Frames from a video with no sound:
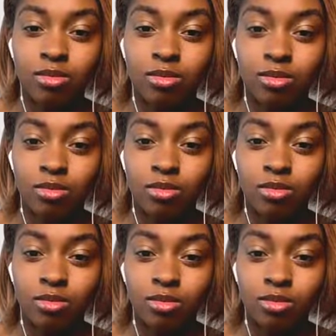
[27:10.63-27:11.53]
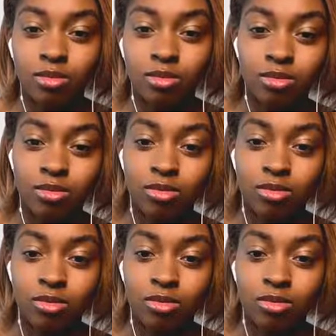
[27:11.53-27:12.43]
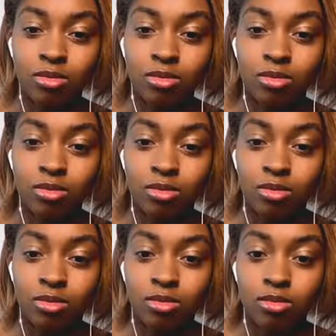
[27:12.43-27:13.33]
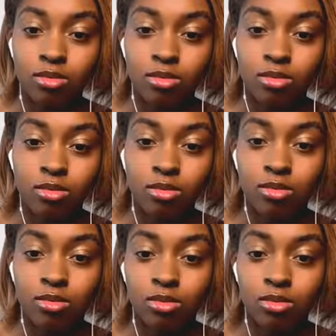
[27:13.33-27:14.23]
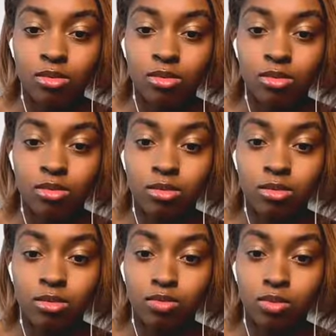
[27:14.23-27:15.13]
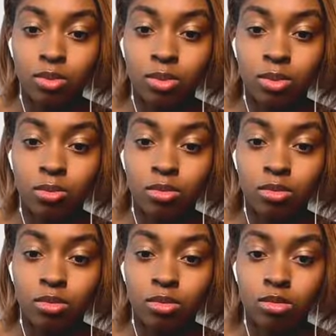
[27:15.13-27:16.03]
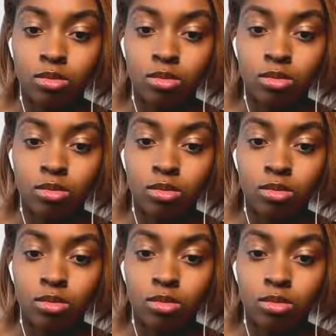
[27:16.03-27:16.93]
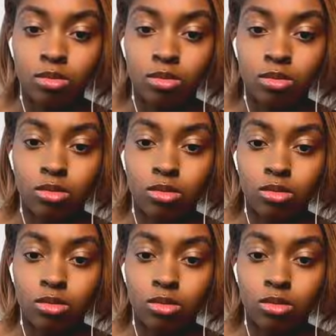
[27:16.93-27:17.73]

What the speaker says: [no speech]